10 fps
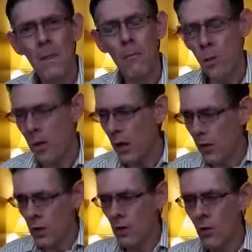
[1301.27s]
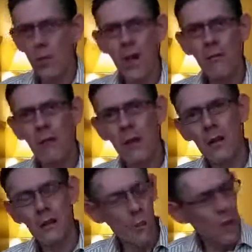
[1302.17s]
But when I look at all the
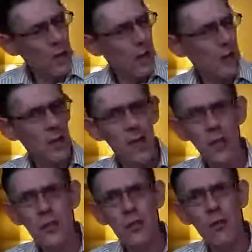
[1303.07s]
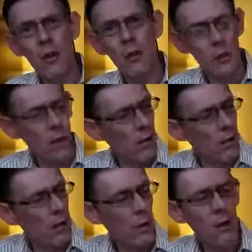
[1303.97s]
evidence, when I look at the history, when I
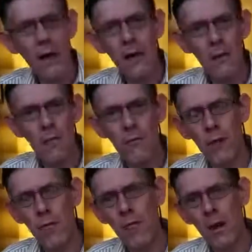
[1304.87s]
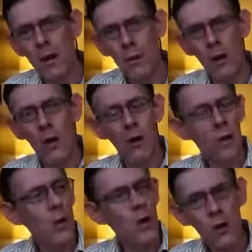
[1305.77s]
look at where I come from, when I look
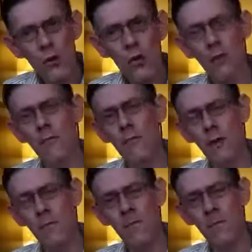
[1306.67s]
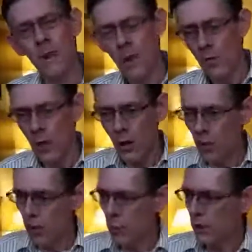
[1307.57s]
at where you come from, when I
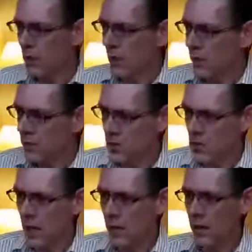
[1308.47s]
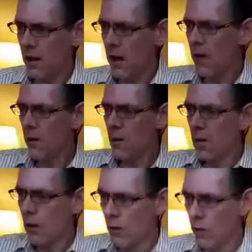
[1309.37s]
look at what Christ has done and how
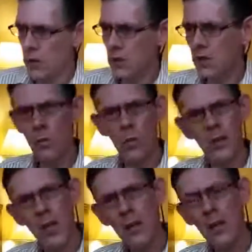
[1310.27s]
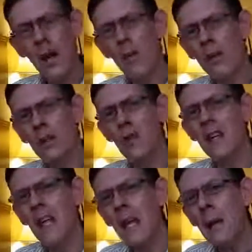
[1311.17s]
the law system was ended, how he's
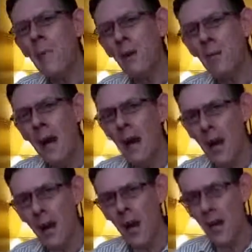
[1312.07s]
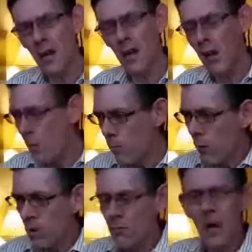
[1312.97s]
redeemed mankind,
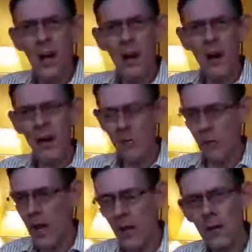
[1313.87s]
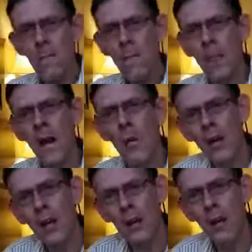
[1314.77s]
bought mankind back, now I
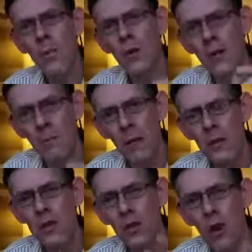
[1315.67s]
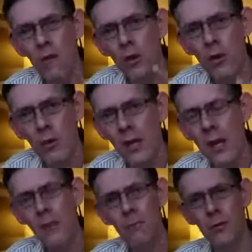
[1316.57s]
can come with the message of your
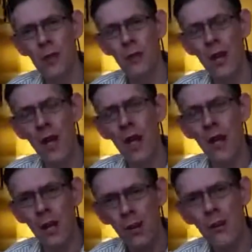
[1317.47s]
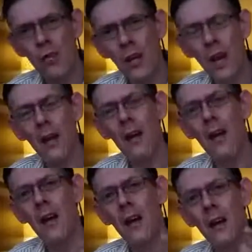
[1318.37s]
redemption, and you can
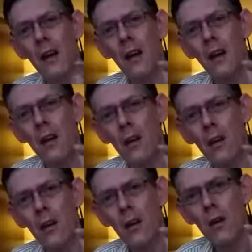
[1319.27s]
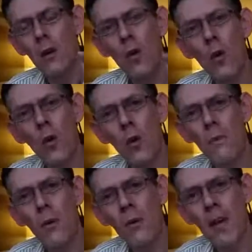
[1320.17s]
call
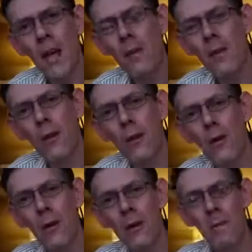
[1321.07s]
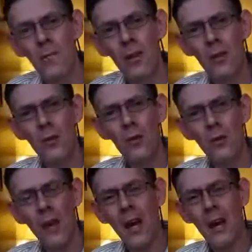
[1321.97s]
upon the name of the Lord. You
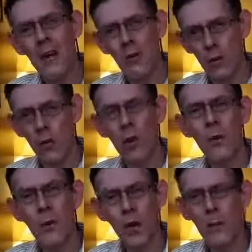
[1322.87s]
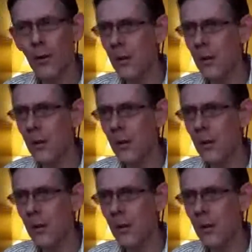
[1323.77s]
can. To call upon the name of the